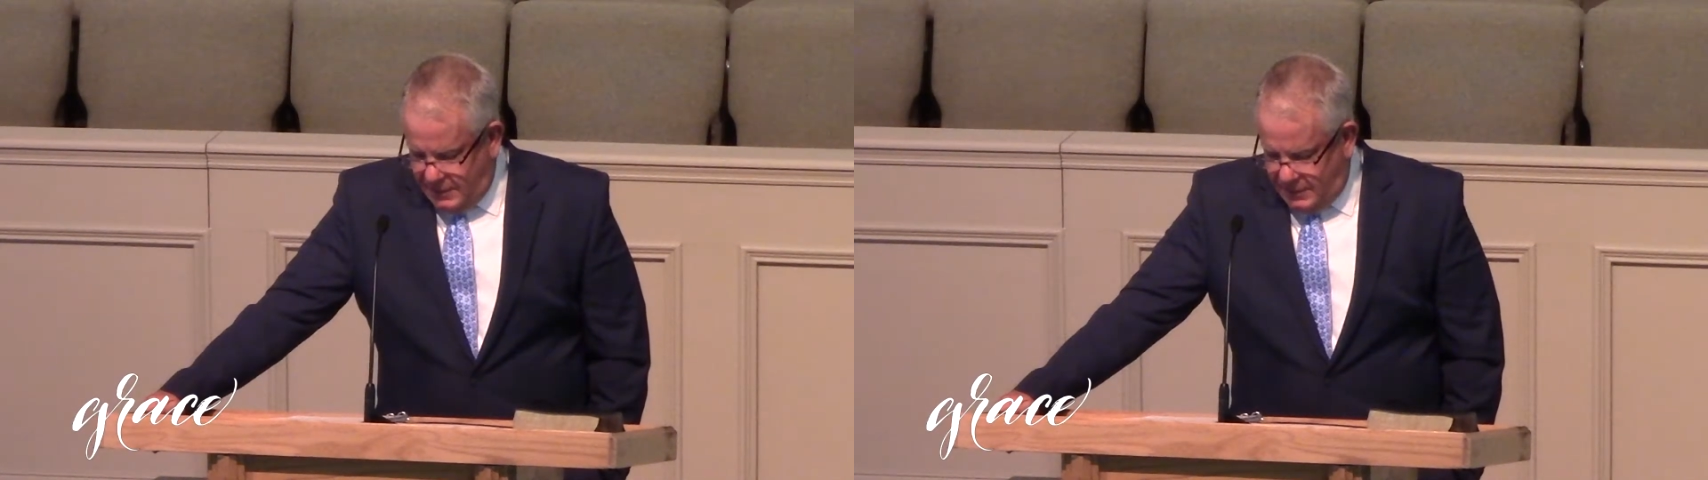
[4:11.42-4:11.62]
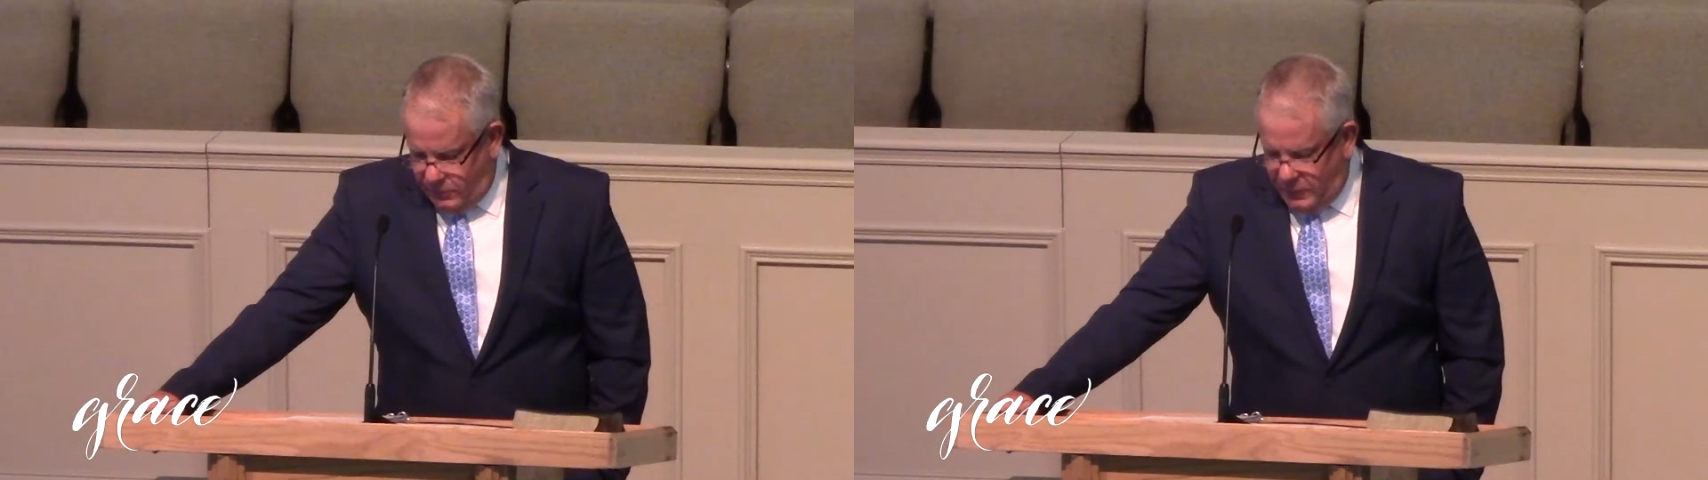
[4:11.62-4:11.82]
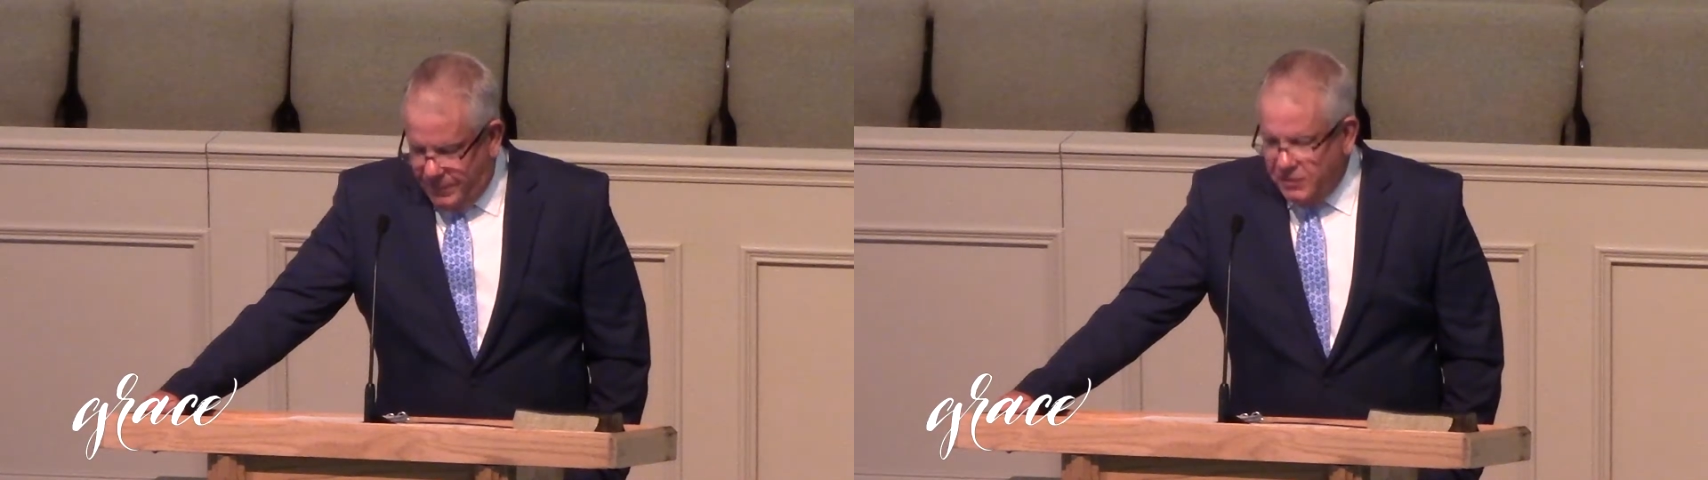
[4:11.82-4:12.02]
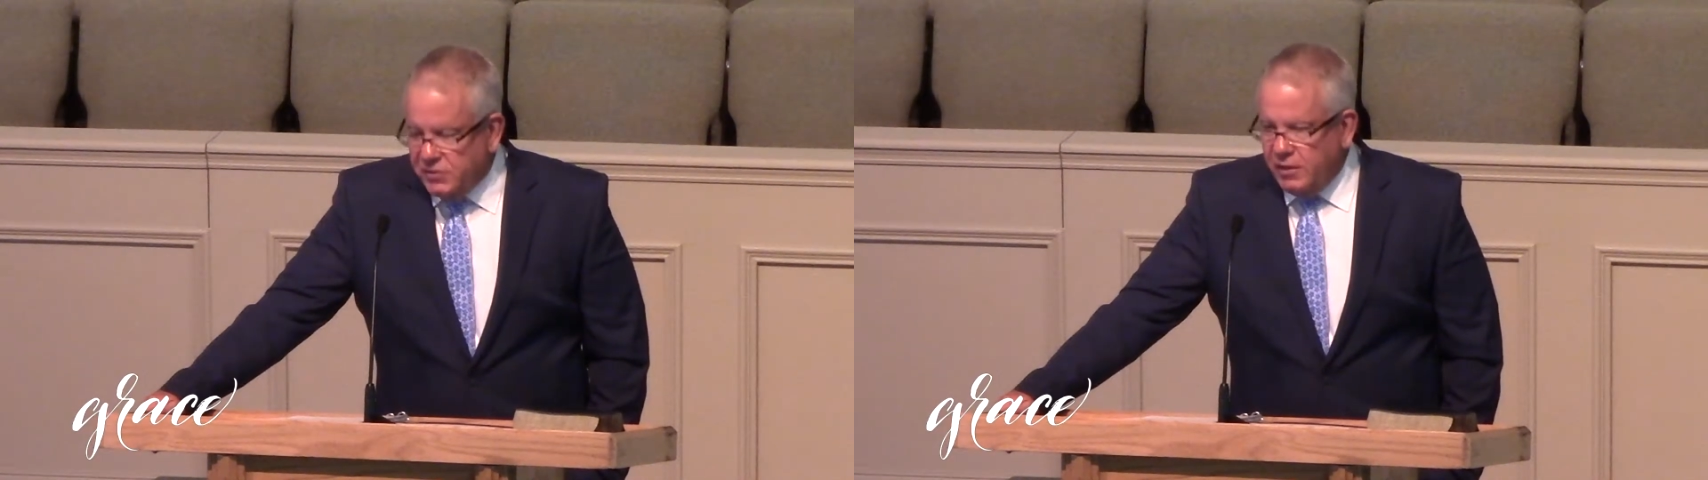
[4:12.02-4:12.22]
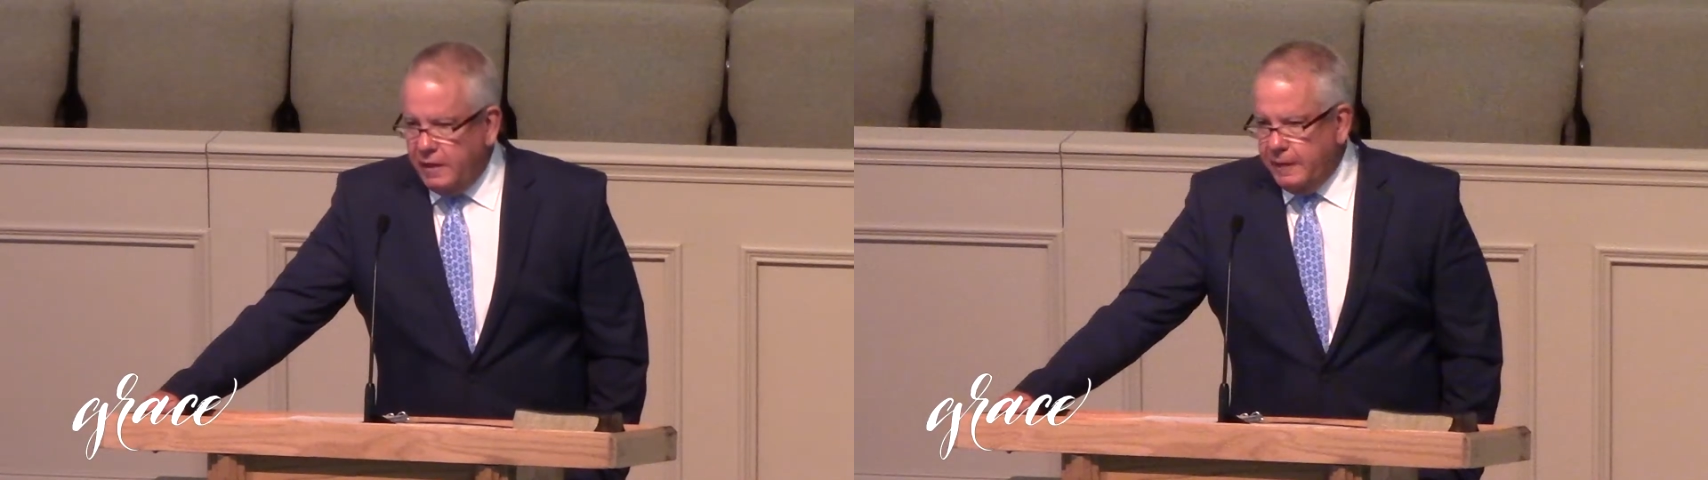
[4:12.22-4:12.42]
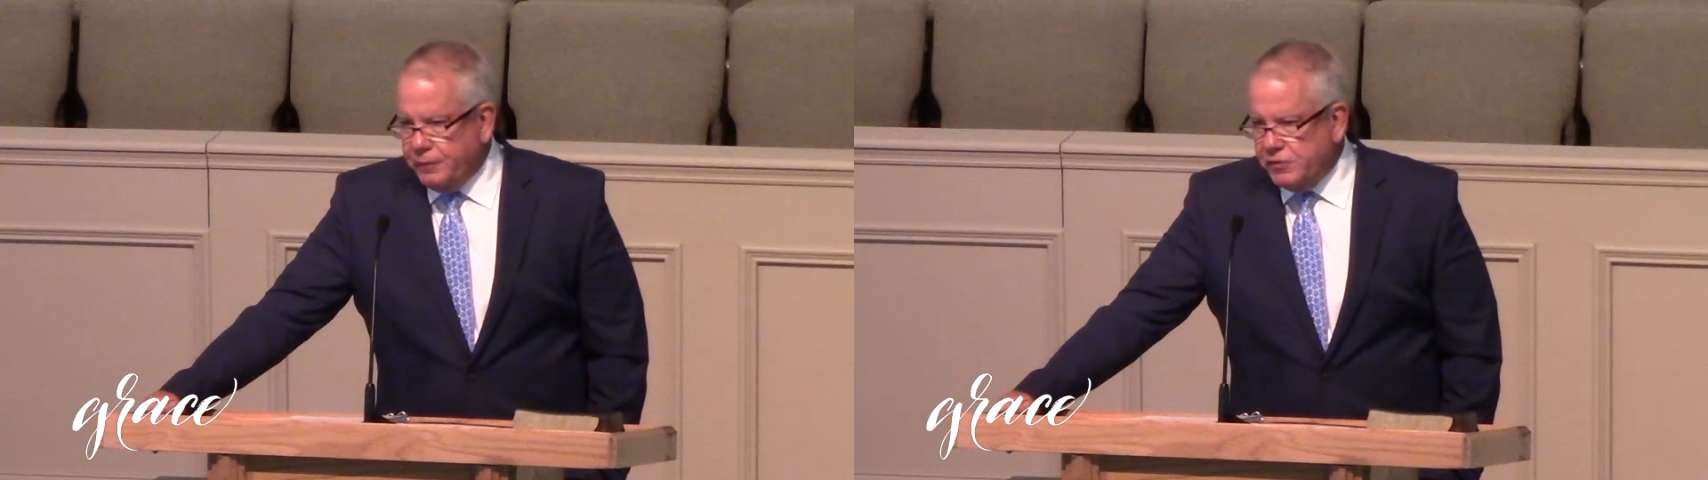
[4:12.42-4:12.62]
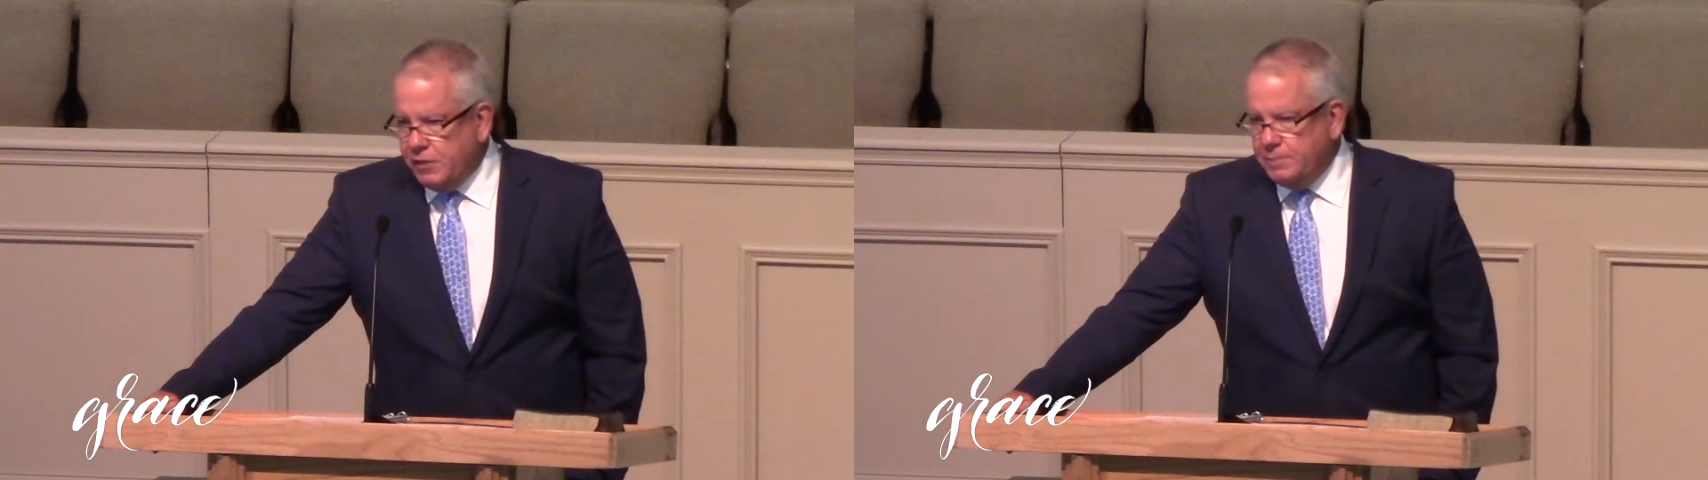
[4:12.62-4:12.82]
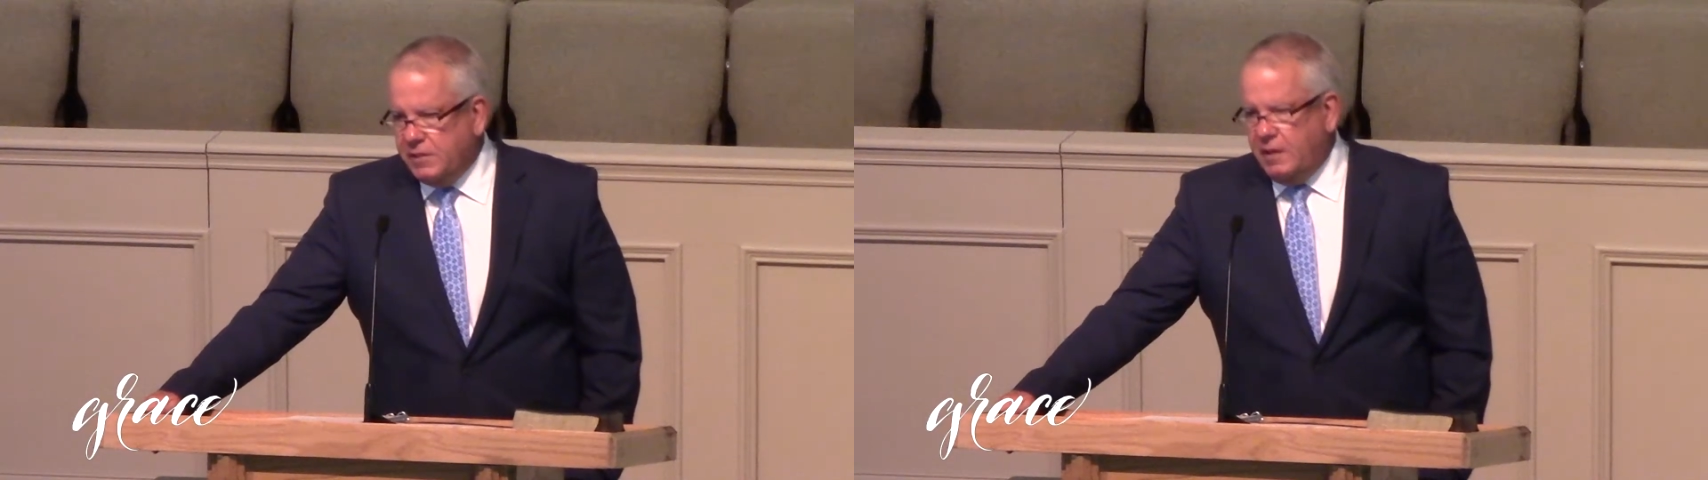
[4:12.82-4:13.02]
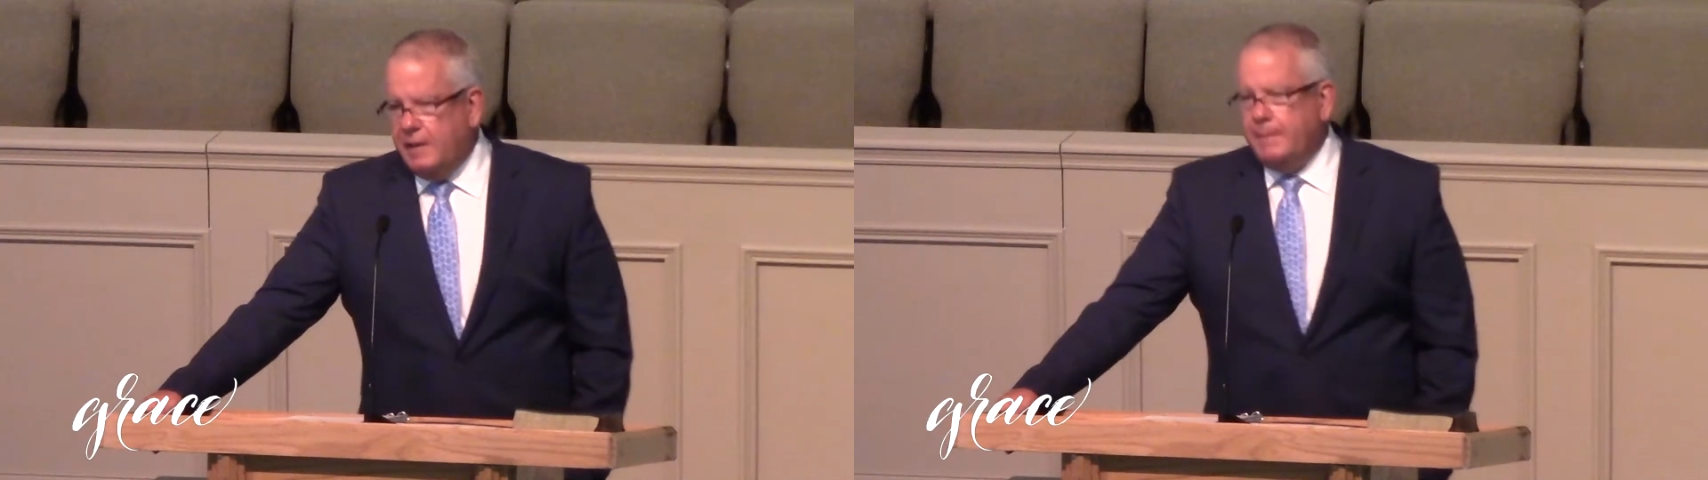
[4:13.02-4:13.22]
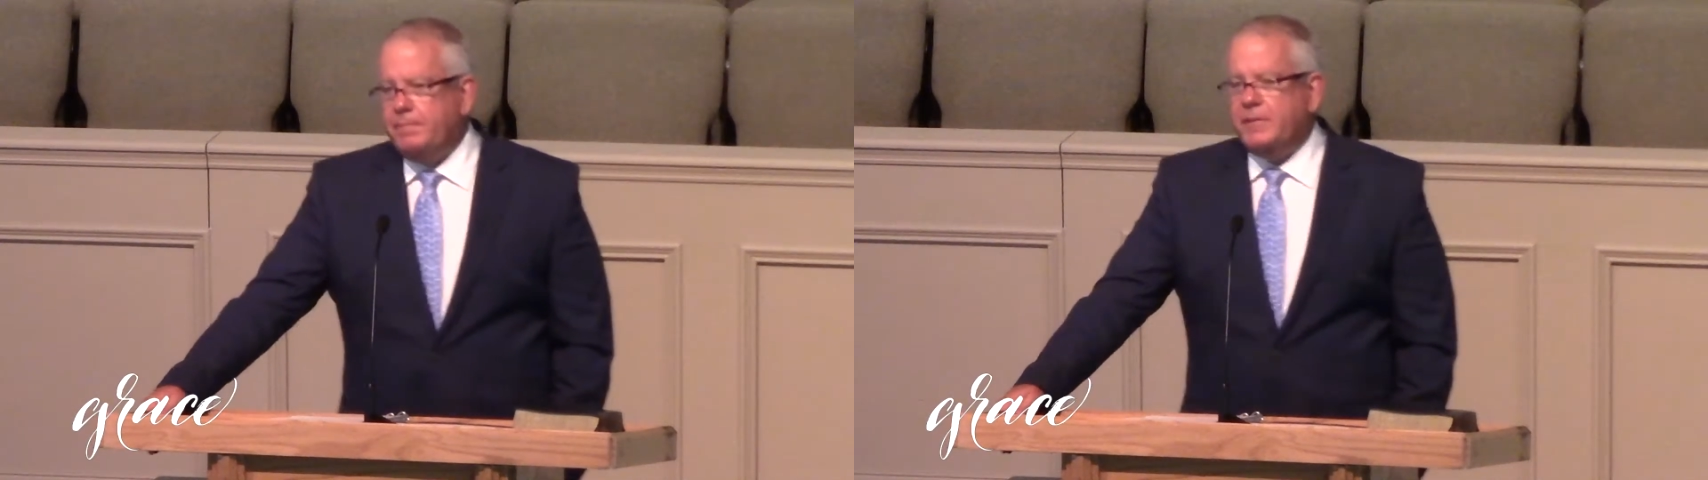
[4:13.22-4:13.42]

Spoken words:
We've been studying for some time